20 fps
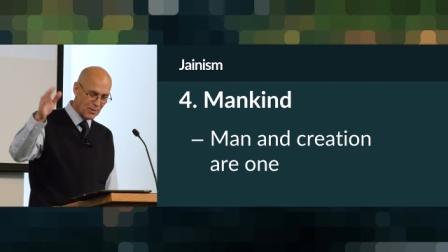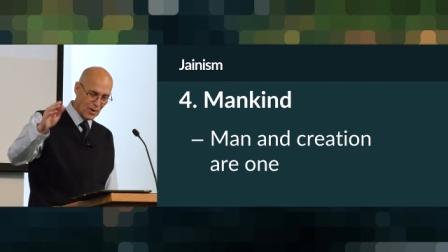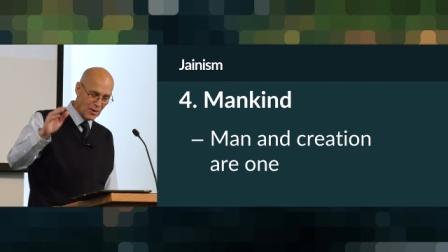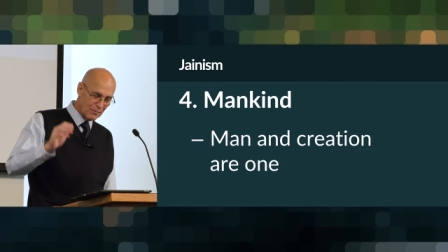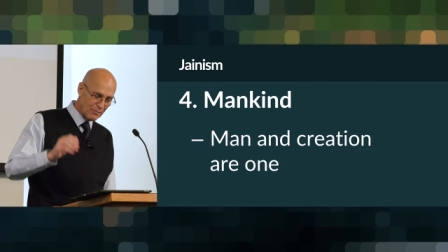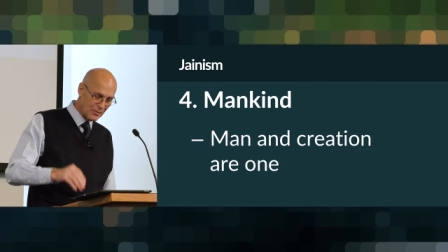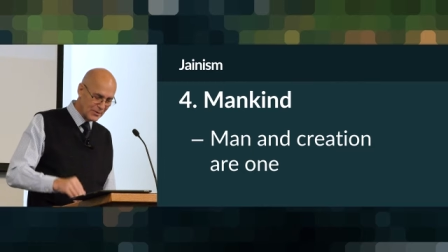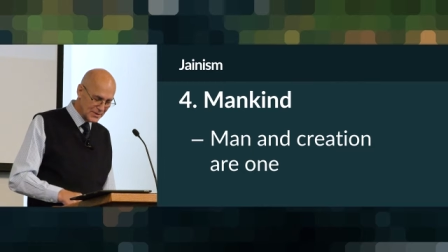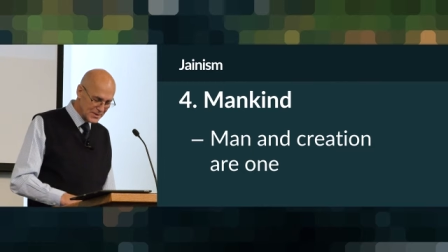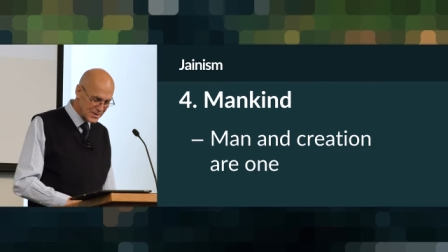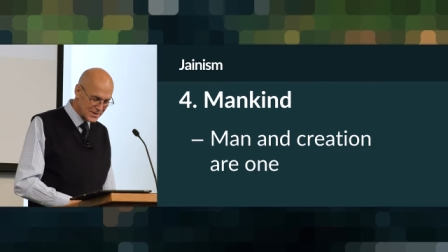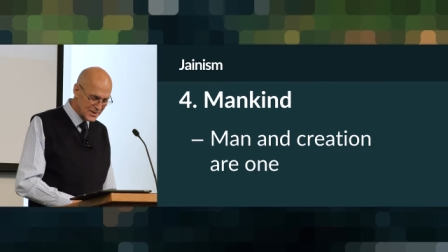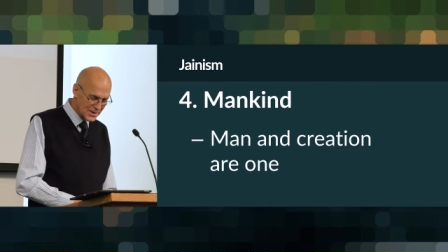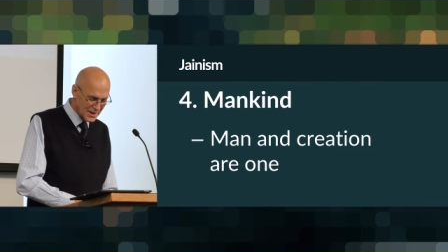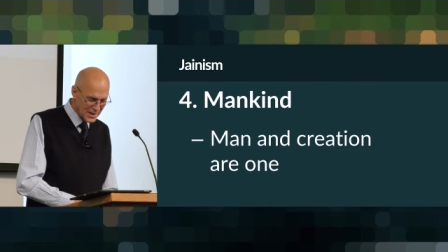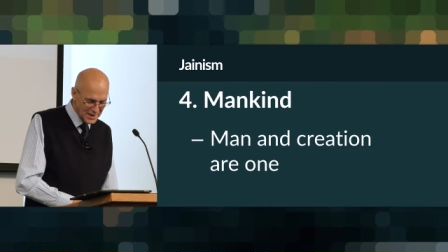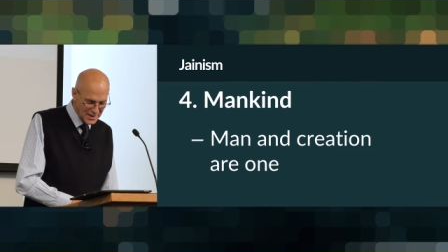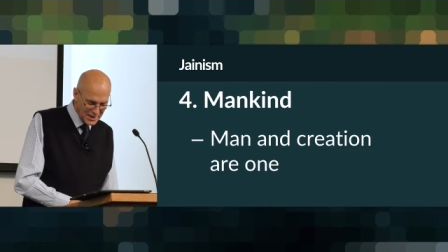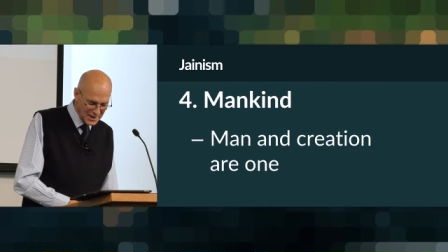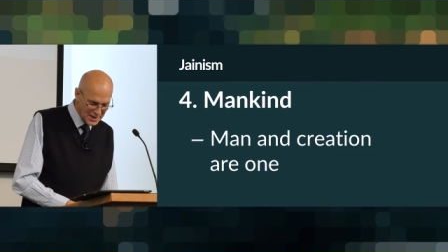purpose
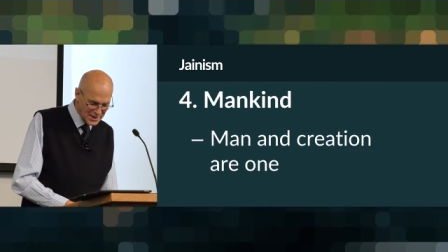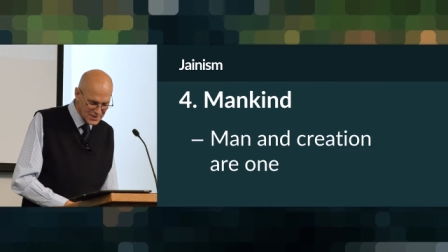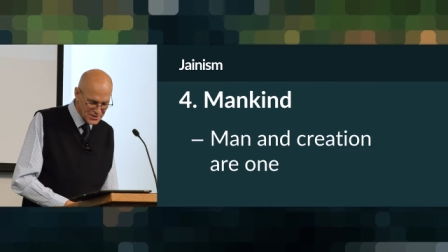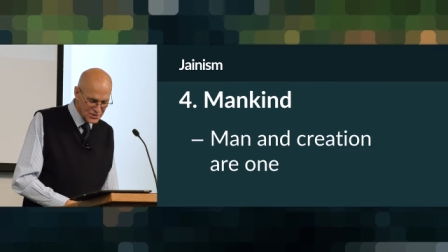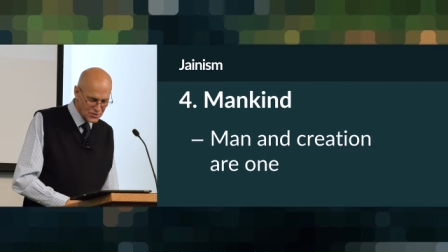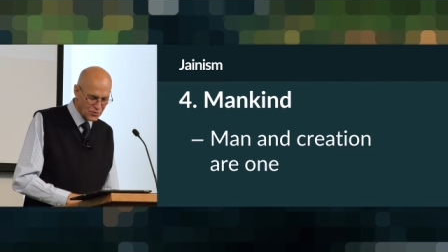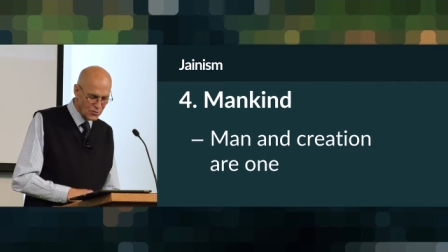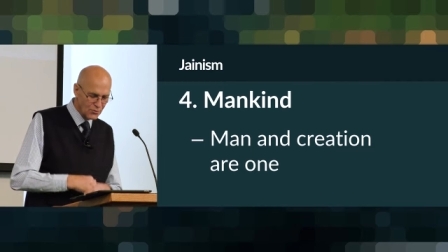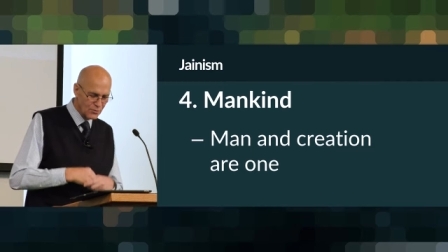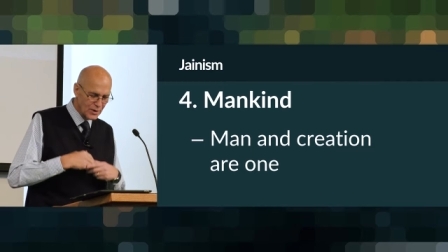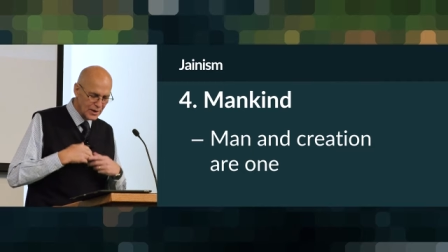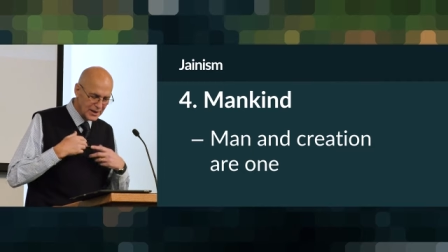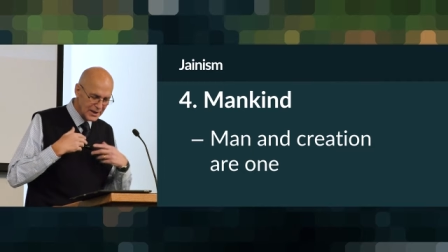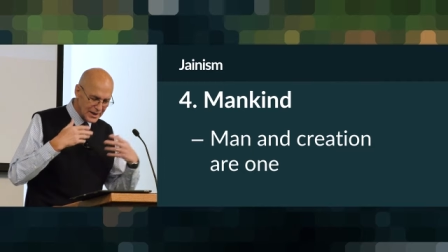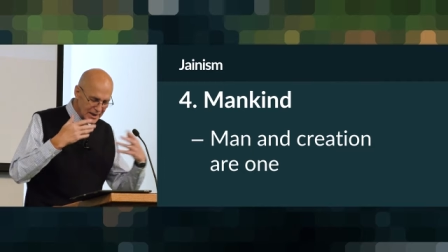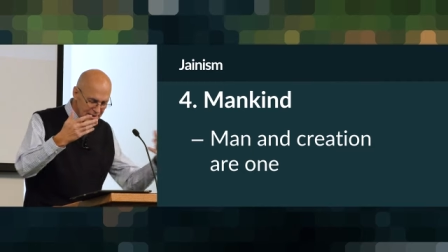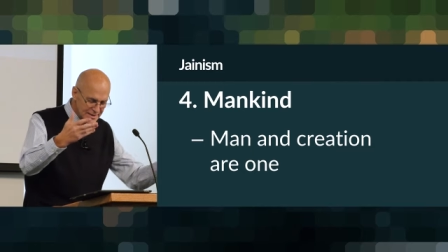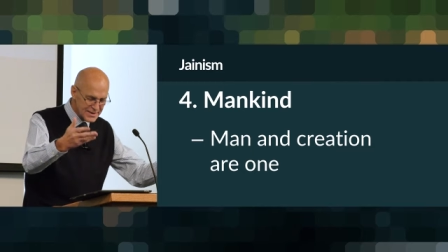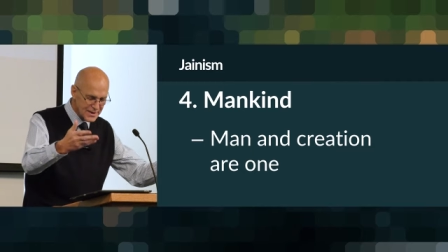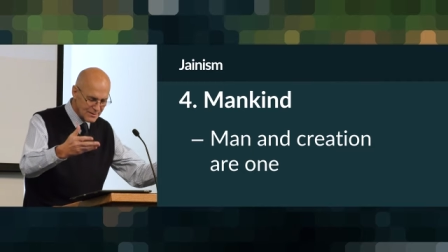is to
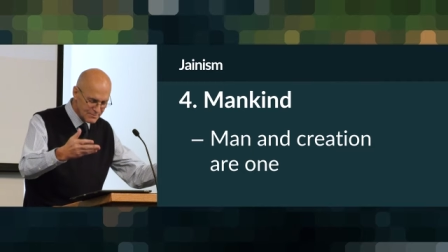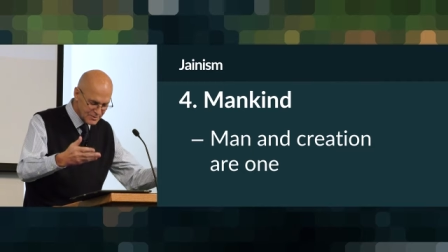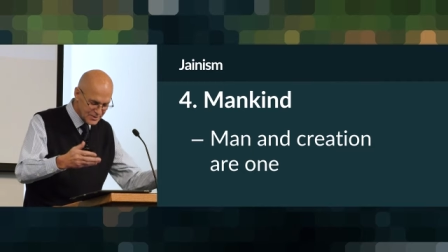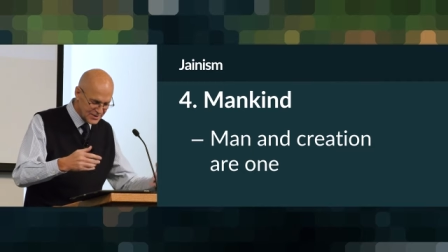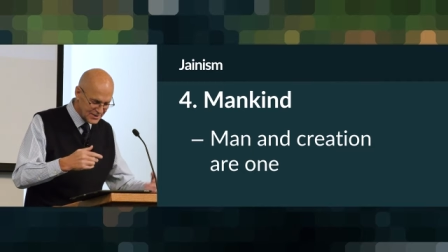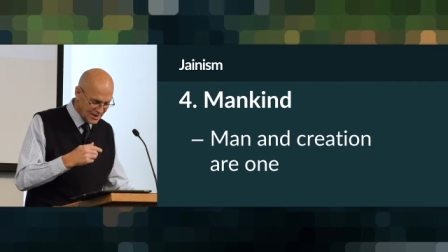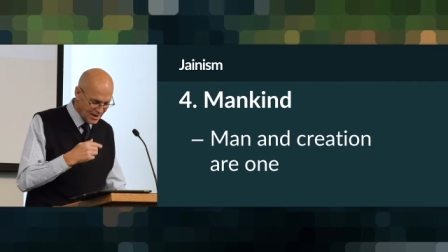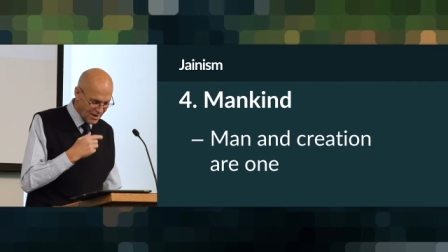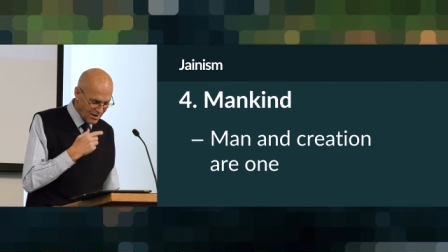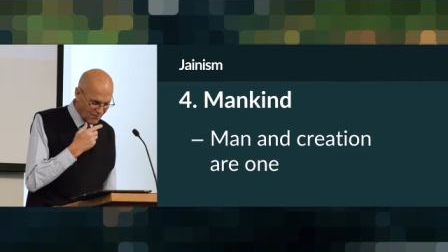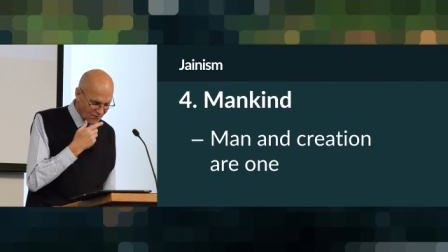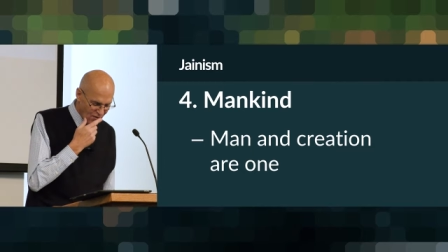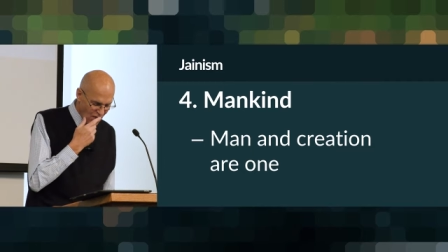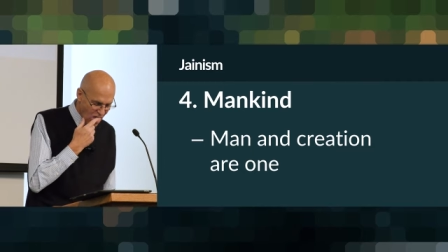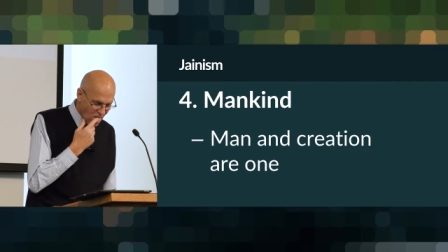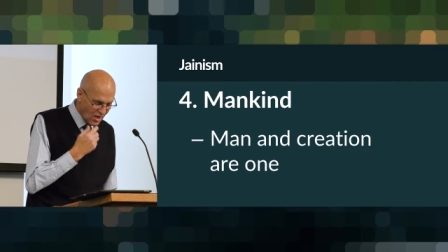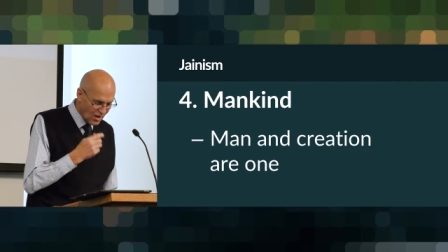release himself